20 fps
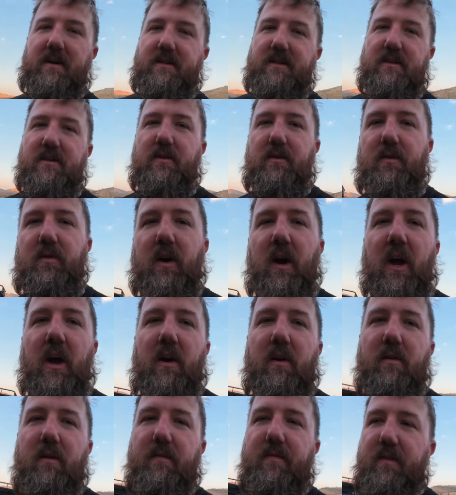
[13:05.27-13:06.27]
much to
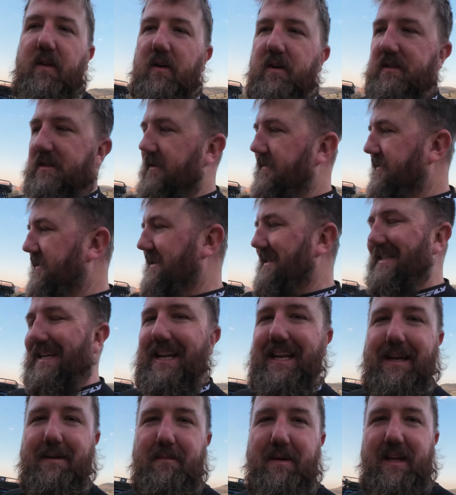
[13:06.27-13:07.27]
RFlo-Xa for
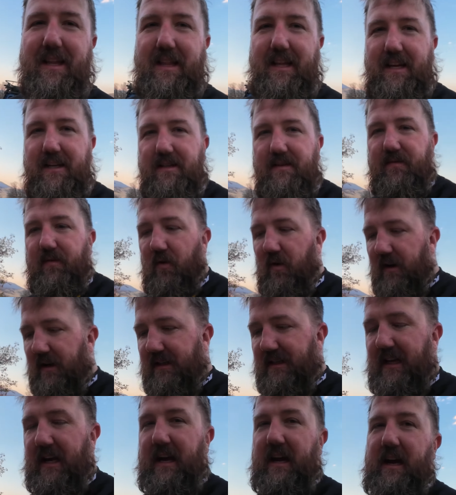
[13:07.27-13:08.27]
sending me these
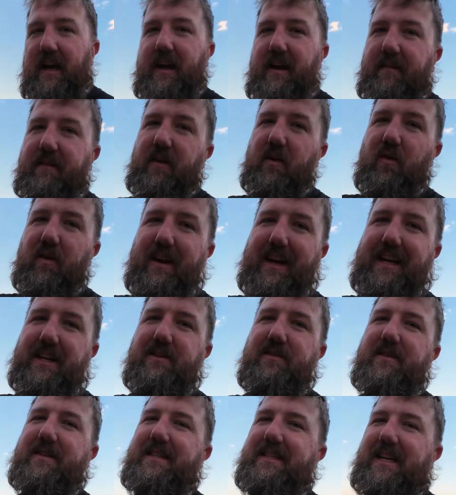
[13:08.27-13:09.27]
forks. If you're
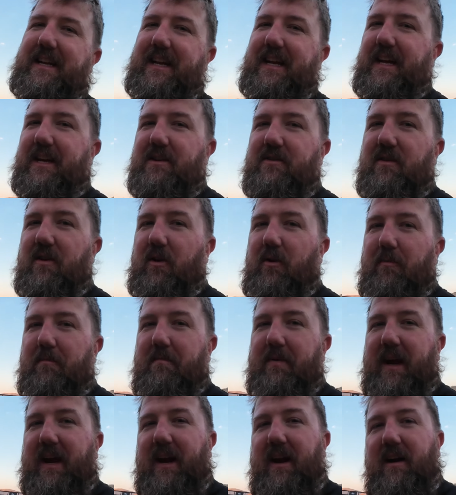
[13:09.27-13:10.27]
interested in your
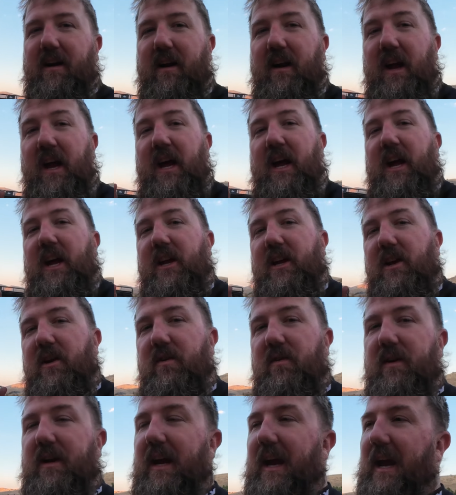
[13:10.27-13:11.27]
own pair,
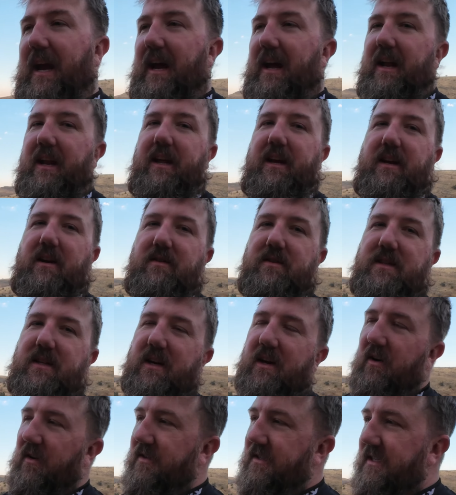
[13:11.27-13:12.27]
you can use
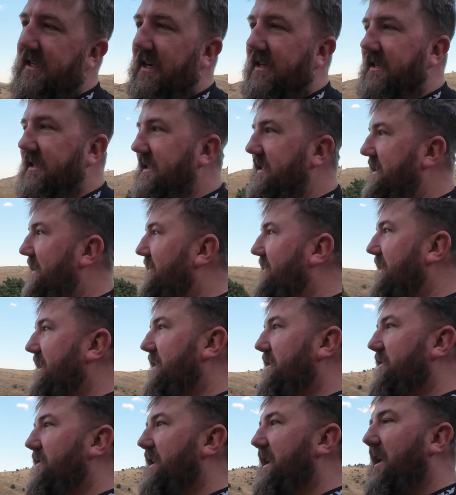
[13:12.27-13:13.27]
the code
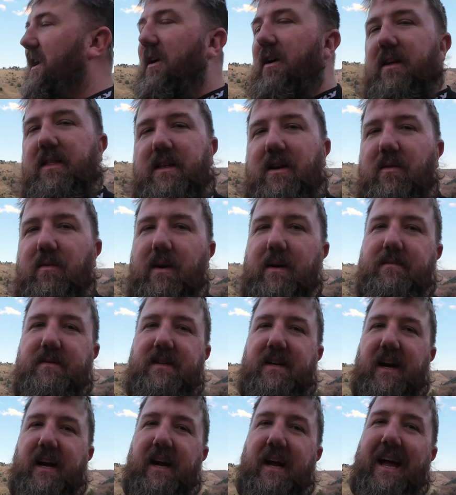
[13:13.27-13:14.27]
SESSION73 on their
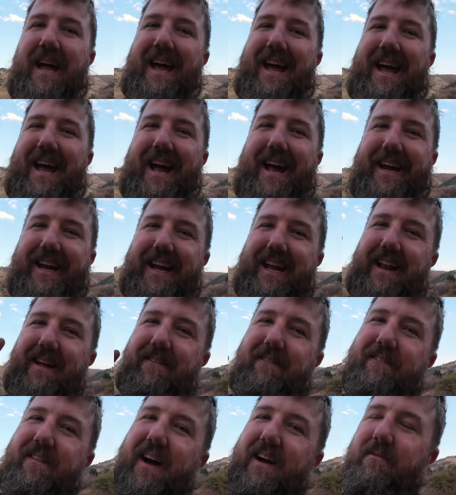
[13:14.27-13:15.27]
website and get
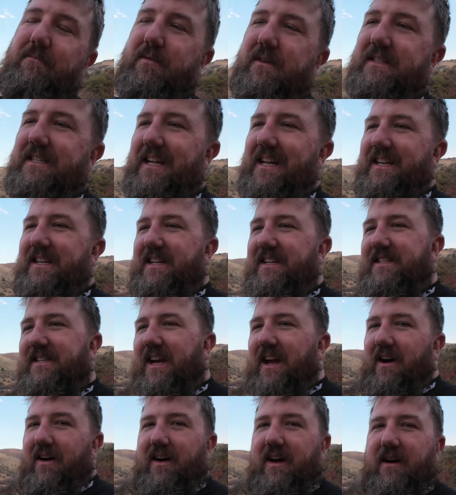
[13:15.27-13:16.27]
a 5%
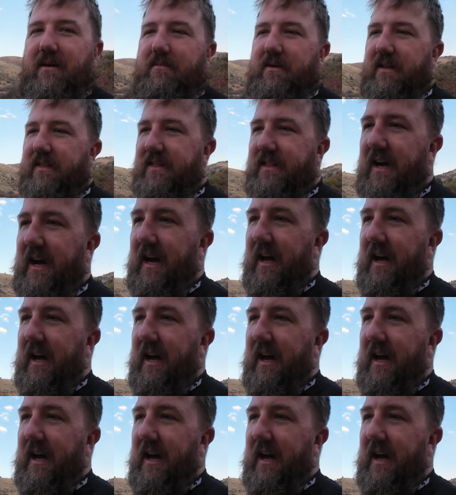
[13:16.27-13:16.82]
discount. How about